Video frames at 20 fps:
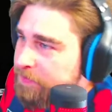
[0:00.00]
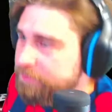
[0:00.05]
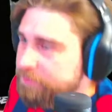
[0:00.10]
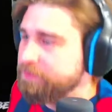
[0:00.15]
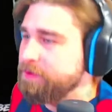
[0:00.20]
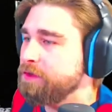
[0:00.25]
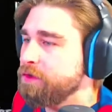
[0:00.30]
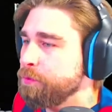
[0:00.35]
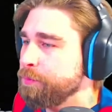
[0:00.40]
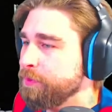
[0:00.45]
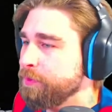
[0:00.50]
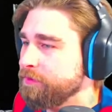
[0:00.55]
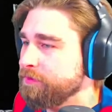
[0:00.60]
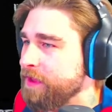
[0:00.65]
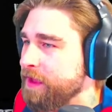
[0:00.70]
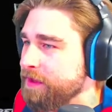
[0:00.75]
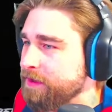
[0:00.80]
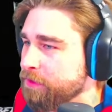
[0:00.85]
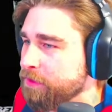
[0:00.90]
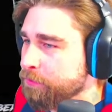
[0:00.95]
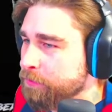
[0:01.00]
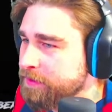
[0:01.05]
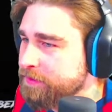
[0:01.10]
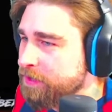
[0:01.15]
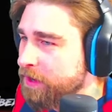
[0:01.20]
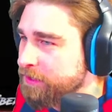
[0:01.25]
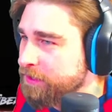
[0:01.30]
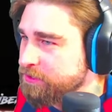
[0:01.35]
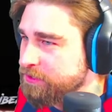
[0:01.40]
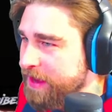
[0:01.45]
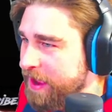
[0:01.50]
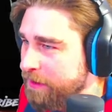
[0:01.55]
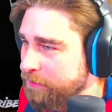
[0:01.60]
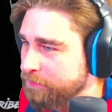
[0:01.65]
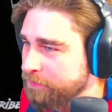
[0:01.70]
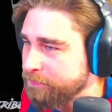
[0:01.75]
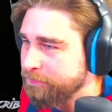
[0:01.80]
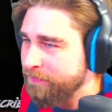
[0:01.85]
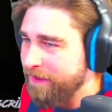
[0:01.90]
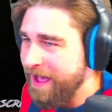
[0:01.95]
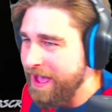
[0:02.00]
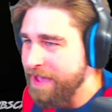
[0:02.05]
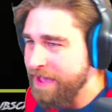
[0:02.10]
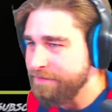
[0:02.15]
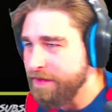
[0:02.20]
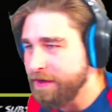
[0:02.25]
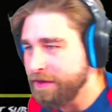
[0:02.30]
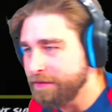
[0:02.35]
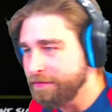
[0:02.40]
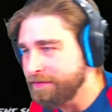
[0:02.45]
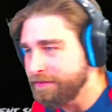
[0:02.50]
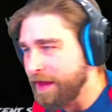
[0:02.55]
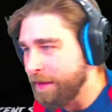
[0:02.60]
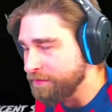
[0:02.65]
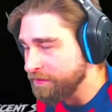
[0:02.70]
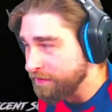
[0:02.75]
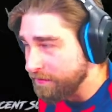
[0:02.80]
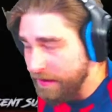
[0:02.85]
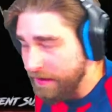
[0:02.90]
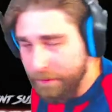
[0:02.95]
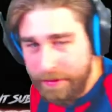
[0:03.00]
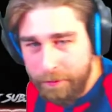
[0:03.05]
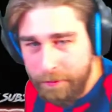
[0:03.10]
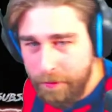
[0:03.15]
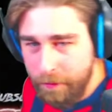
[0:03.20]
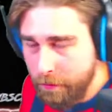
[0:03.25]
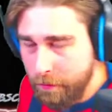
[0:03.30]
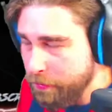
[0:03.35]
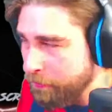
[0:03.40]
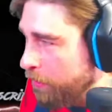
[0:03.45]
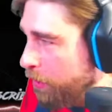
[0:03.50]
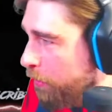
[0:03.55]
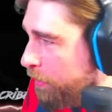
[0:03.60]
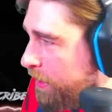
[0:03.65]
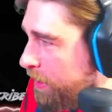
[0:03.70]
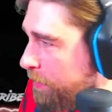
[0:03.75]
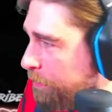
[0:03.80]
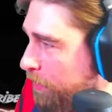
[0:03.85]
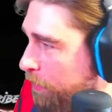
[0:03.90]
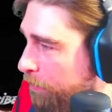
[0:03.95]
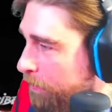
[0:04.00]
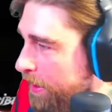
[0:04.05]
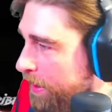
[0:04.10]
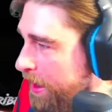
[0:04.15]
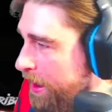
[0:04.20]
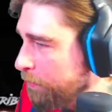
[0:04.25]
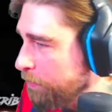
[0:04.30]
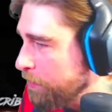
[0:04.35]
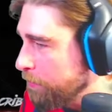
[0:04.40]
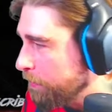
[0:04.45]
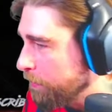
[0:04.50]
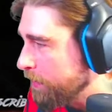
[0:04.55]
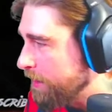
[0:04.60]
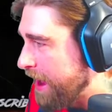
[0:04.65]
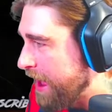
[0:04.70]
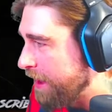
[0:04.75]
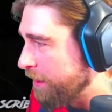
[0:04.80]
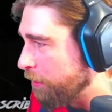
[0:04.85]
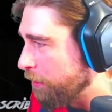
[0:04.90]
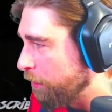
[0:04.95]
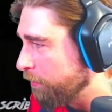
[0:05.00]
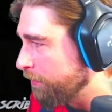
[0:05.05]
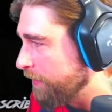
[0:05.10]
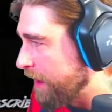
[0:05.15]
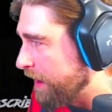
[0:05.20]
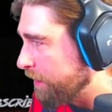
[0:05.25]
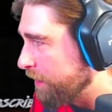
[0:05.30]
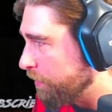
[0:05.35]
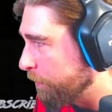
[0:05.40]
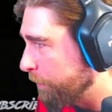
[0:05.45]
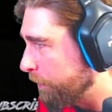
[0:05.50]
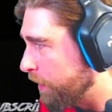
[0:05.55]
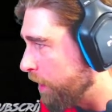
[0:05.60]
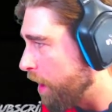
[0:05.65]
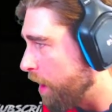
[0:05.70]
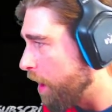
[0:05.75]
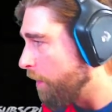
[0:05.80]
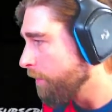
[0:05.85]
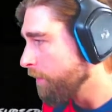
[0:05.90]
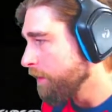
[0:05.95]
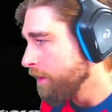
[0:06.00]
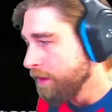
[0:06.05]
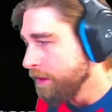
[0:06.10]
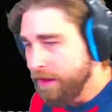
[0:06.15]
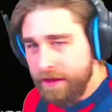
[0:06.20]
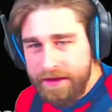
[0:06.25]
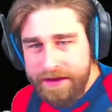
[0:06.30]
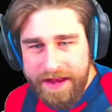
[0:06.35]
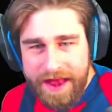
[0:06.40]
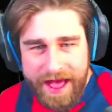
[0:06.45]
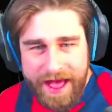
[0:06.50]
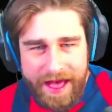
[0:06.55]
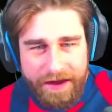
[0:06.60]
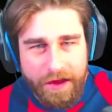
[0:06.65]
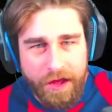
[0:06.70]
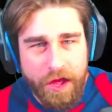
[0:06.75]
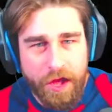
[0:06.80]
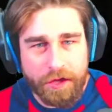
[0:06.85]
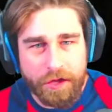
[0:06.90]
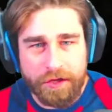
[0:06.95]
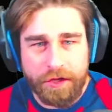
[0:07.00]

52%, three touchdowns, five interceptions. Yeah, I mean, we were throwing it, but man, we were not holding on to the ball. Not a